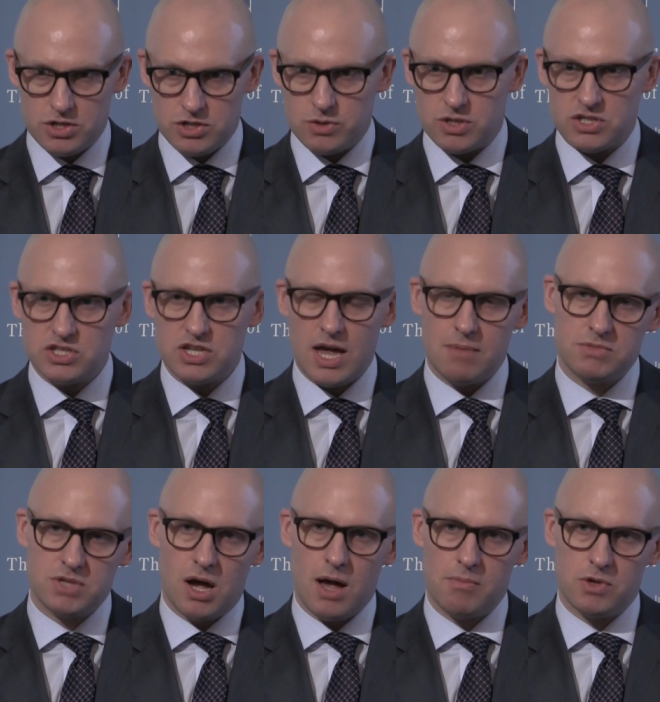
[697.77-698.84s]
So at the same
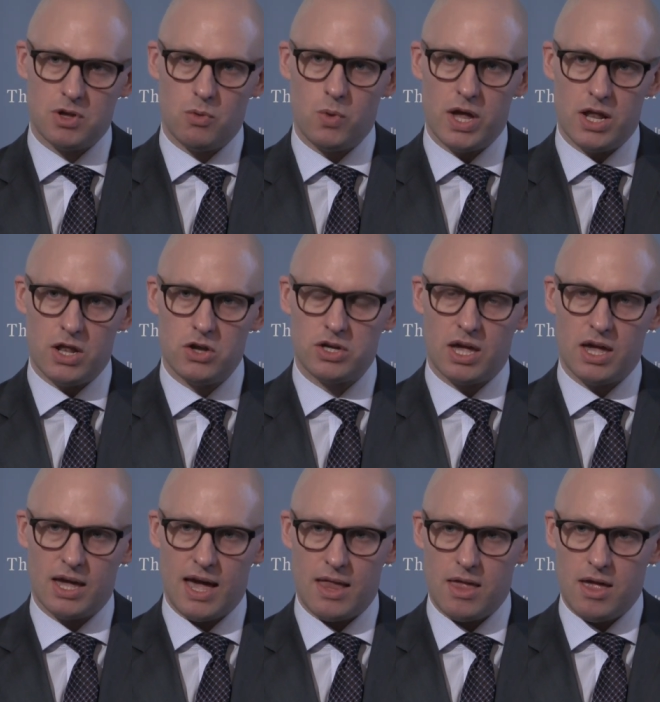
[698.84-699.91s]
time that we're
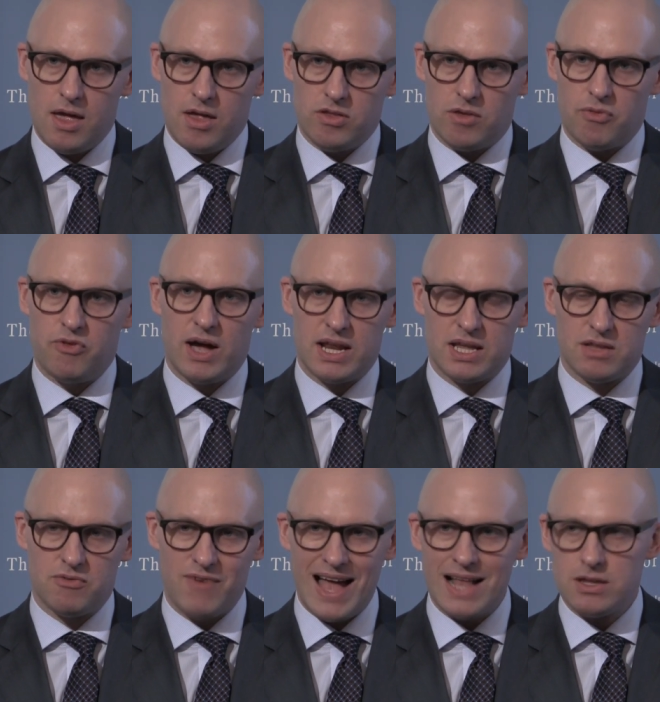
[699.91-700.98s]
looking at defining
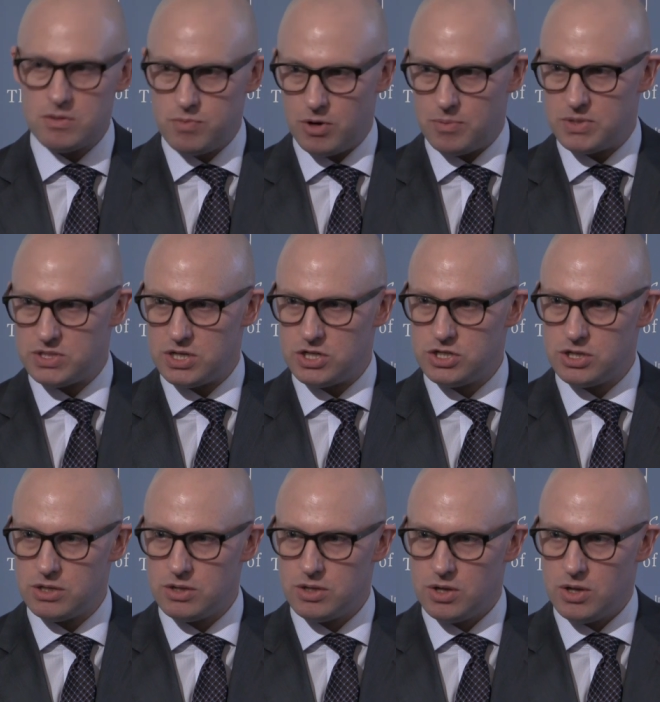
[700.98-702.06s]
the value
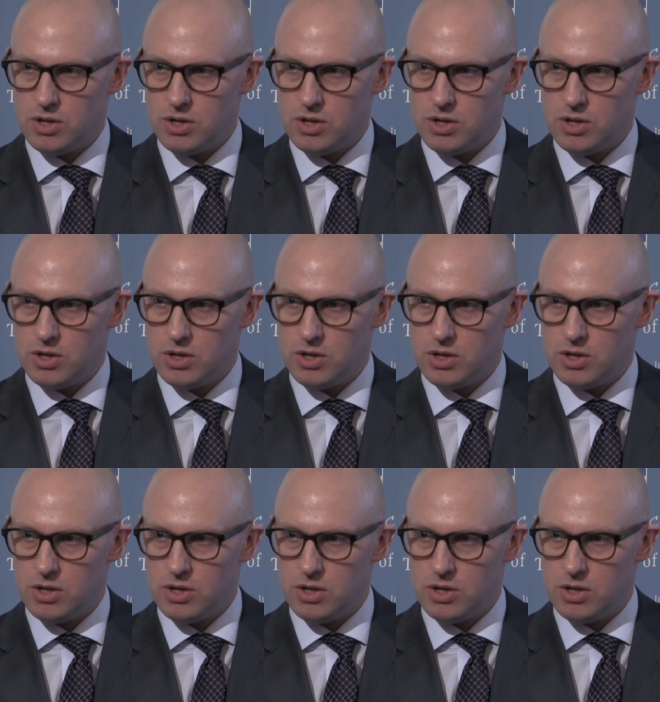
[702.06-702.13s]
proposition,